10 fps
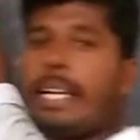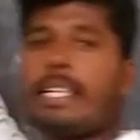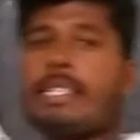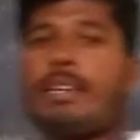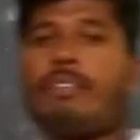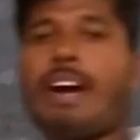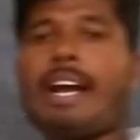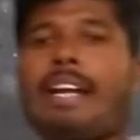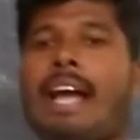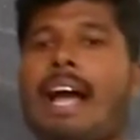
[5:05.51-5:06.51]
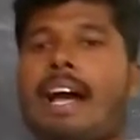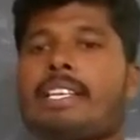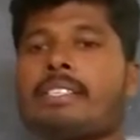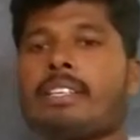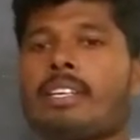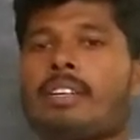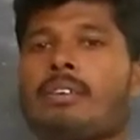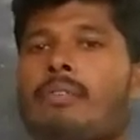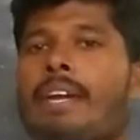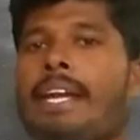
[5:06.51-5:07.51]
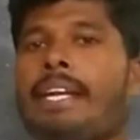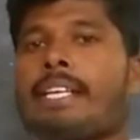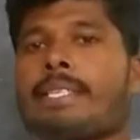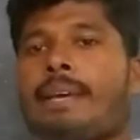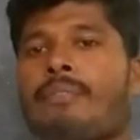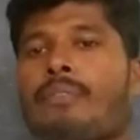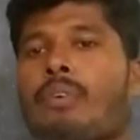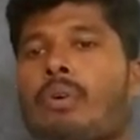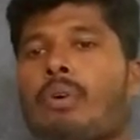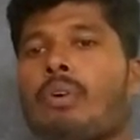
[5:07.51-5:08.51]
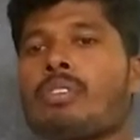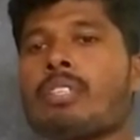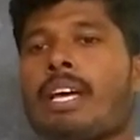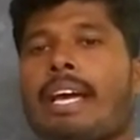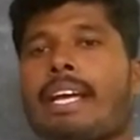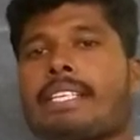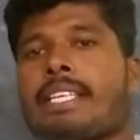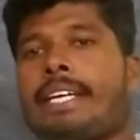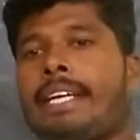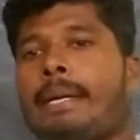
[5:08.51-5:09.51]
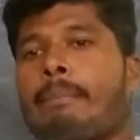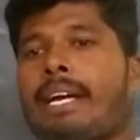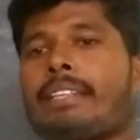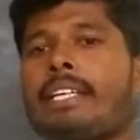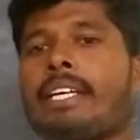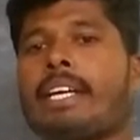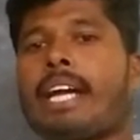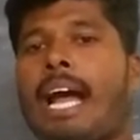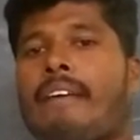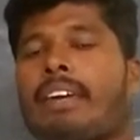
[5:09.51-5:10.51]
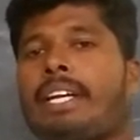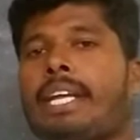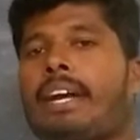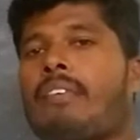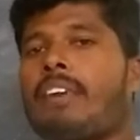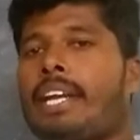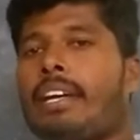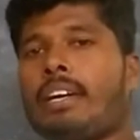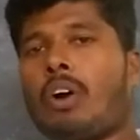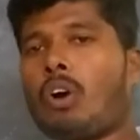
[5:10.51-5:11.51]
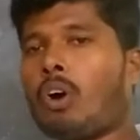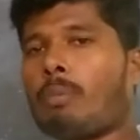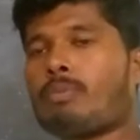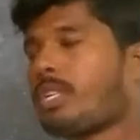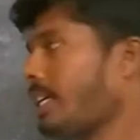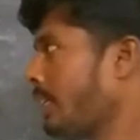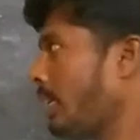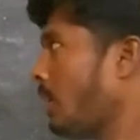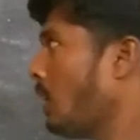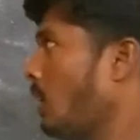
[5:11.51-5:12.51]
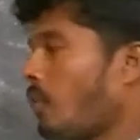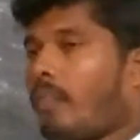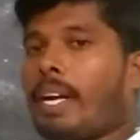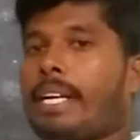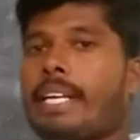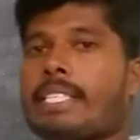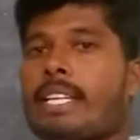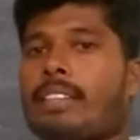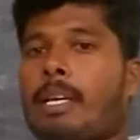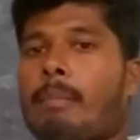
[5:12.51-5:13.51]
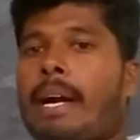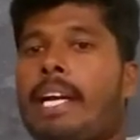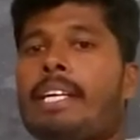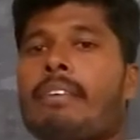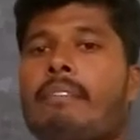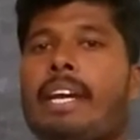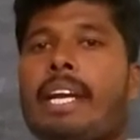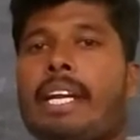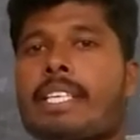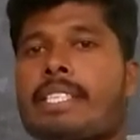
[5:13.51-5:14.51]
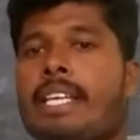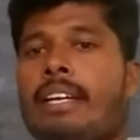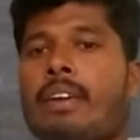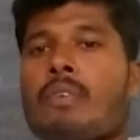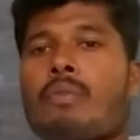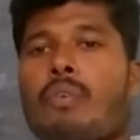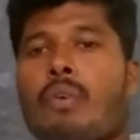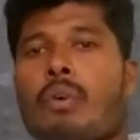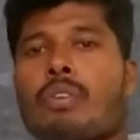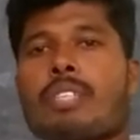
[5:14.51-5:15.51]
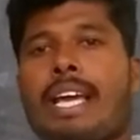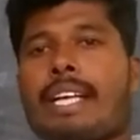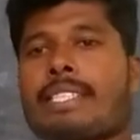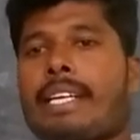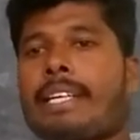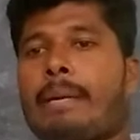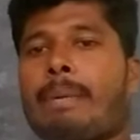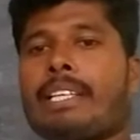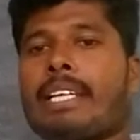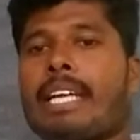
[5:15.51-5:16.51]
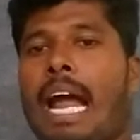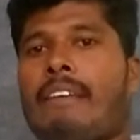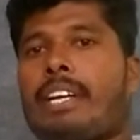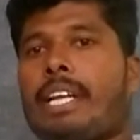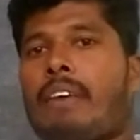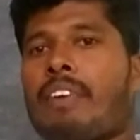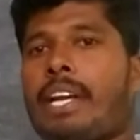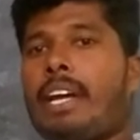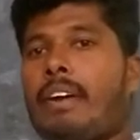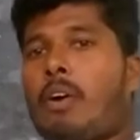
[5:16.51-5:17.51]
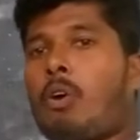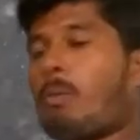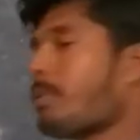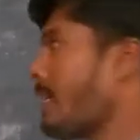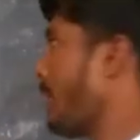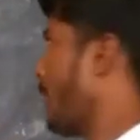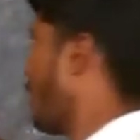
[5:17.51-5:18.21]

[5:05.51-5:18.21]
is defined as weight is a force exerted by the gravity of an object. Weight is nothing but weight is the force exerted by the gravity of an object.